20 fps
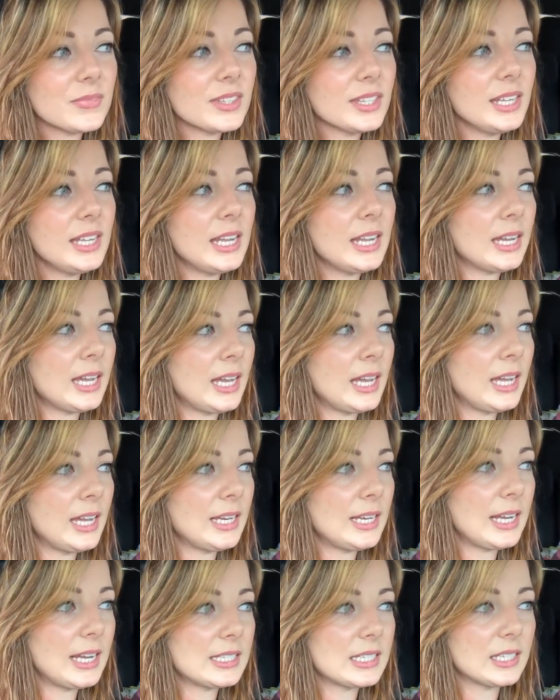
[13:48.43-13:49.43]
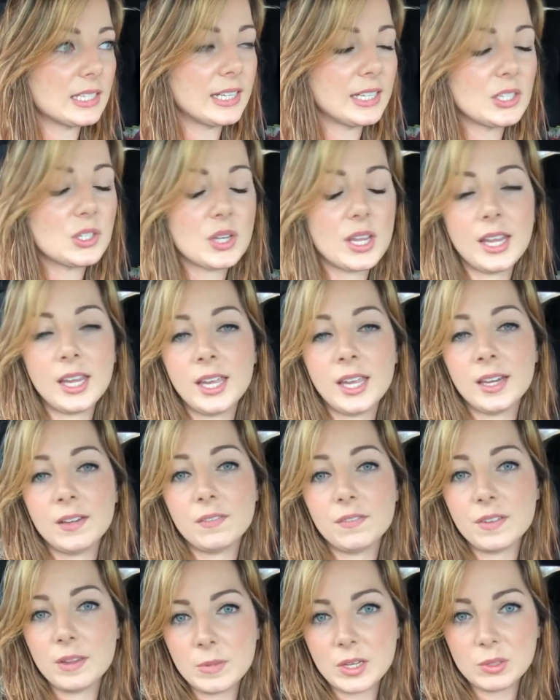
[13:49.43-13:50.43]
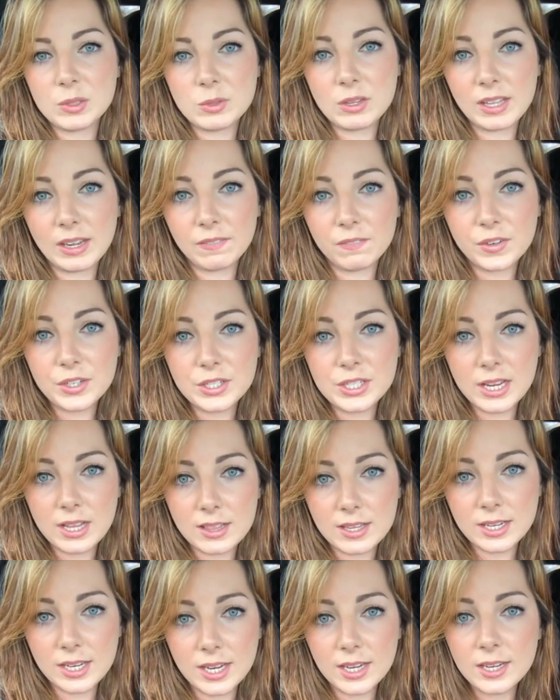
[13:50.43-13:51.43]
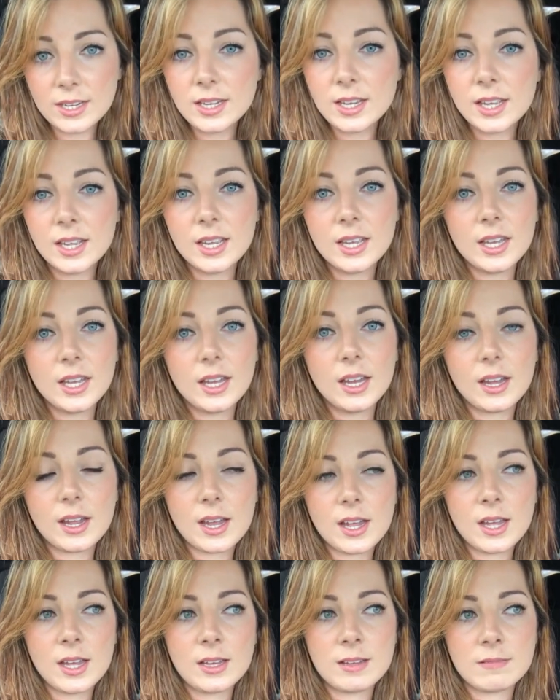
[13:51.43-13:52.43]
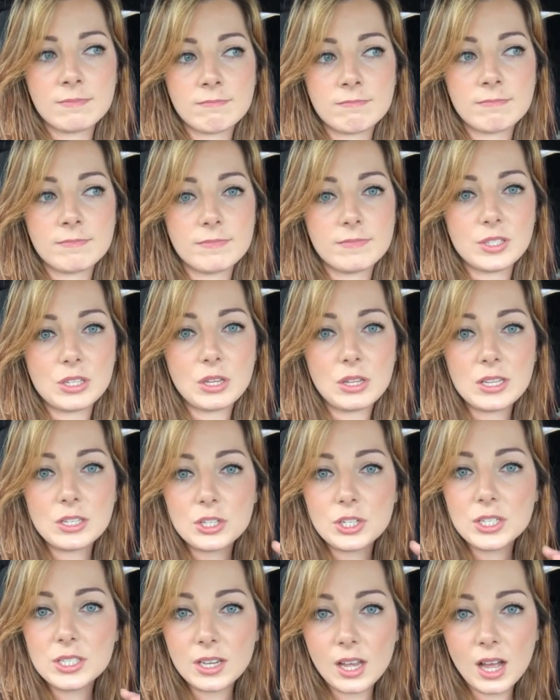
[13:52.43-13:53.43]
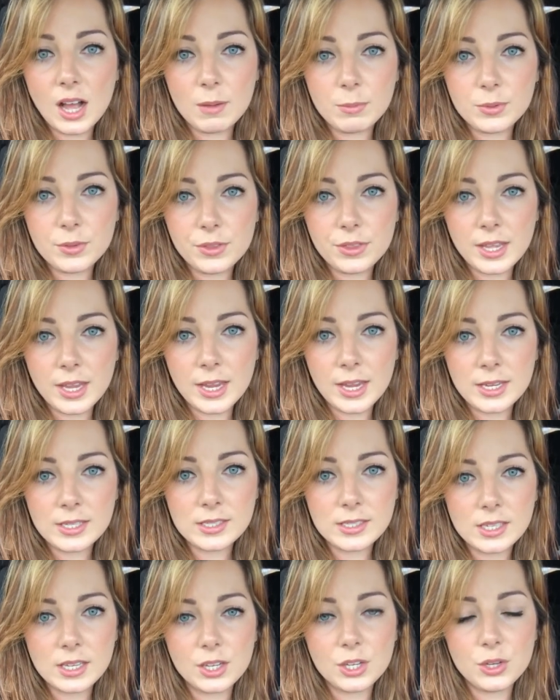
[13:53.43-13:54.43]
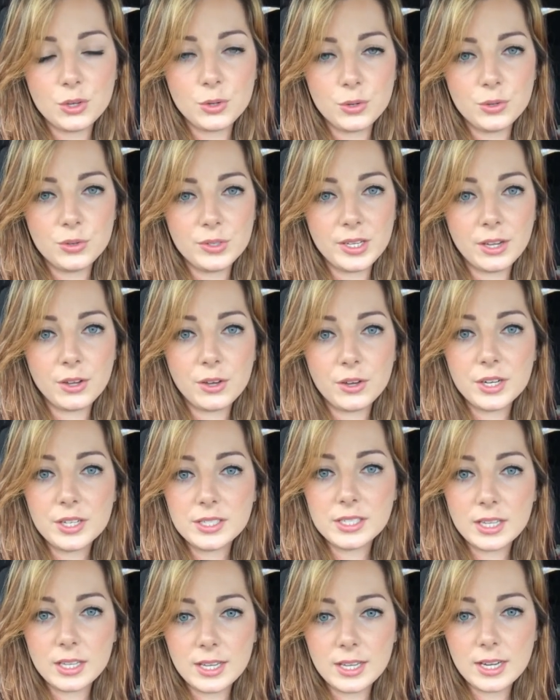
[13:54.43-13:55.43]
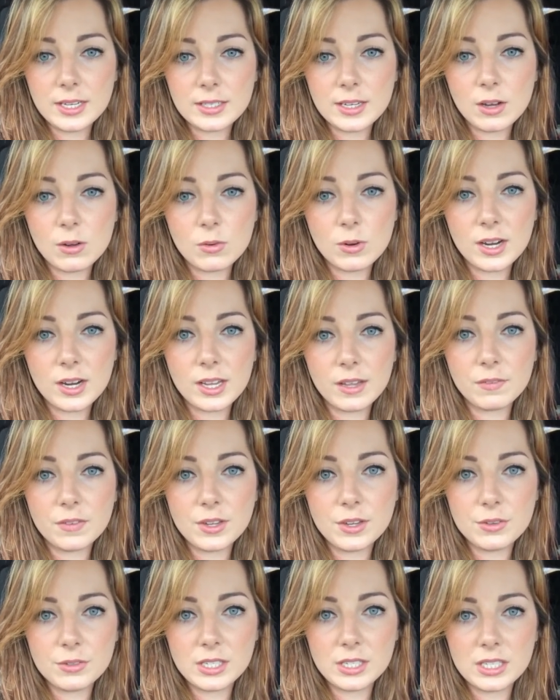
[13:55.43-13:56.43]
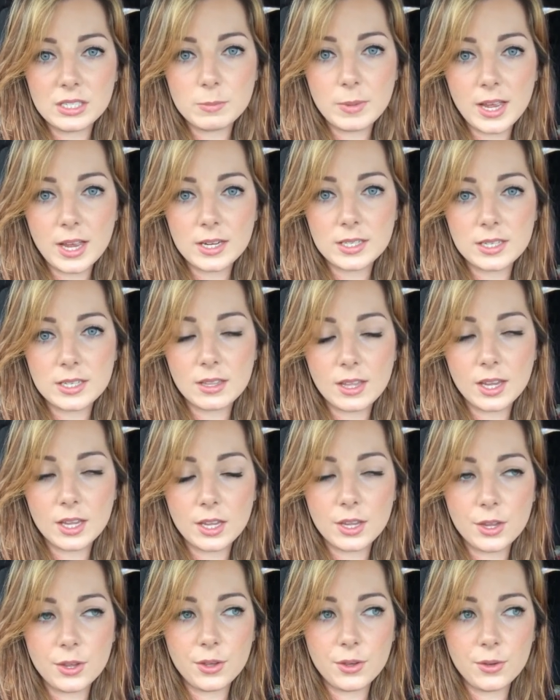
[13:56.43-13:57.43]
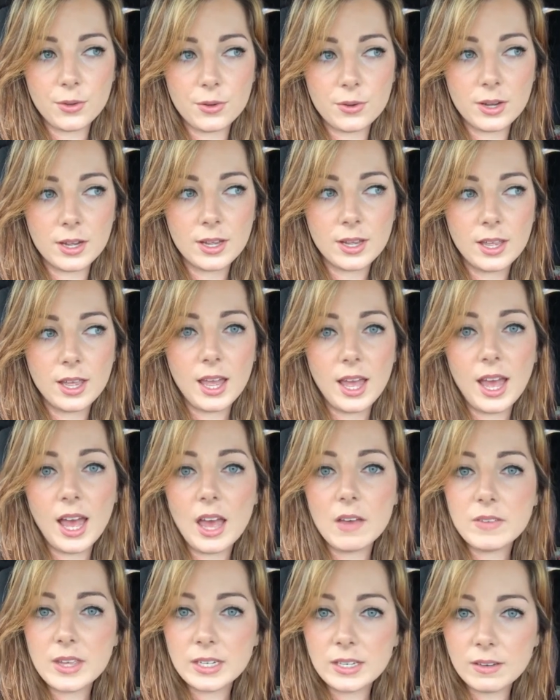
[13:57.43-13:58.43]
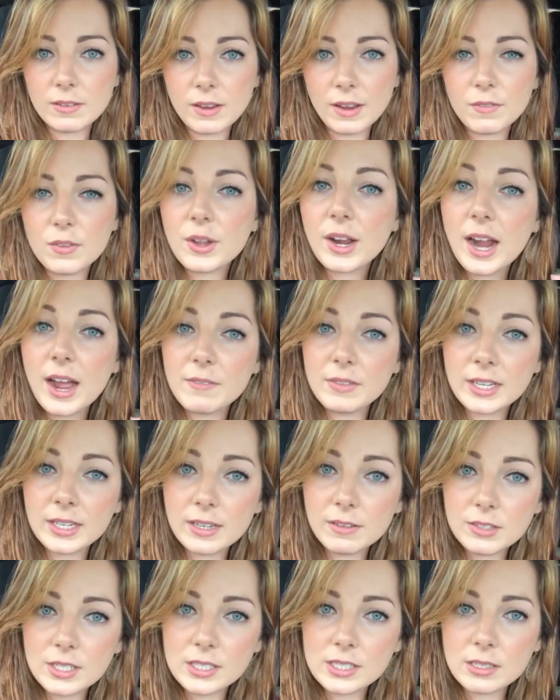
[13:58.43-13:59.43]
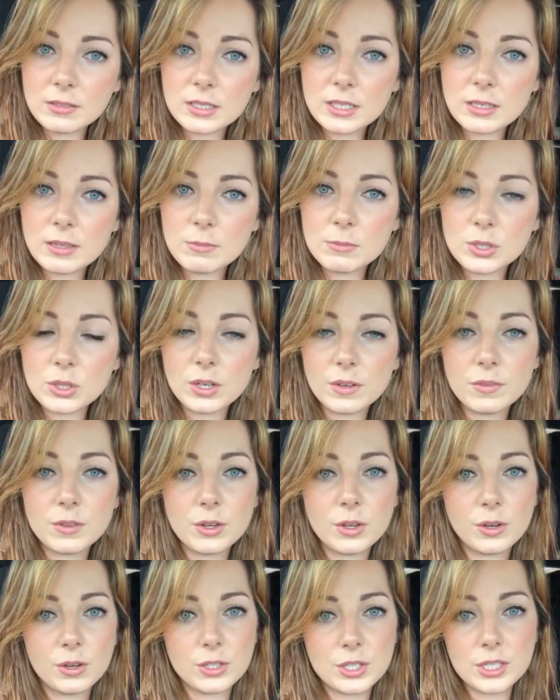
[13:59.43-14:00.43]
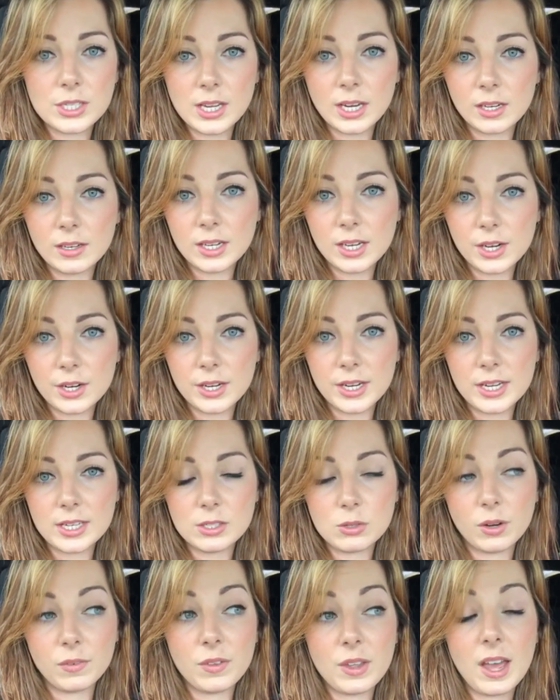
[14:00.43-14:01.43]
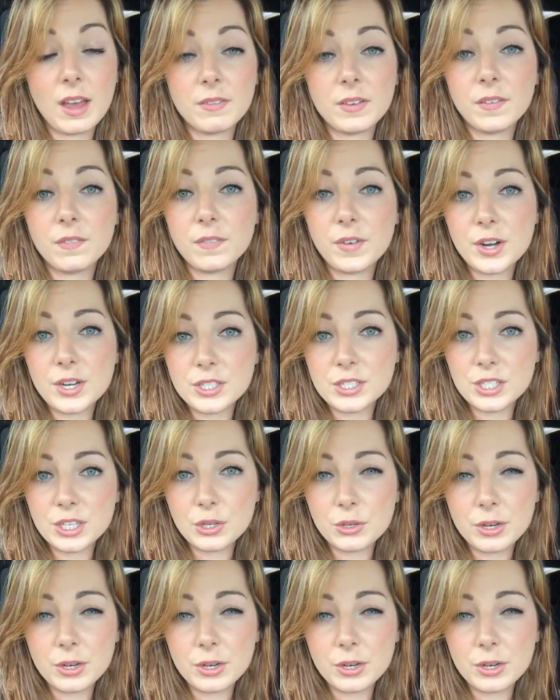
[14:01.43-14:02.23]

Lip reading: and it's linked in females with infertility. So these are just a couple things. You can go to celiac.org if you suspect that you have if you're having any of these symptoms, or if you're just kind of curious, or if you have a first degree